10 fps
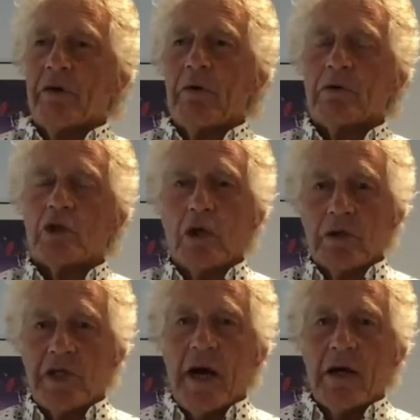through
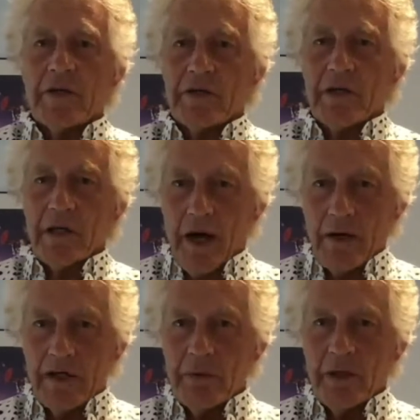John Jarrett's
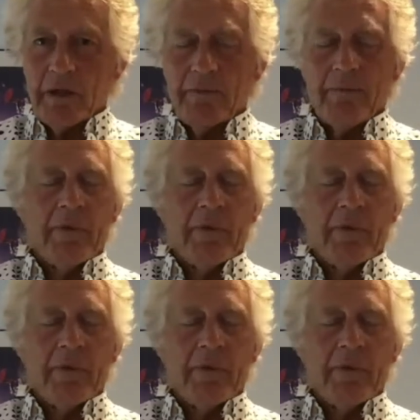encouragement,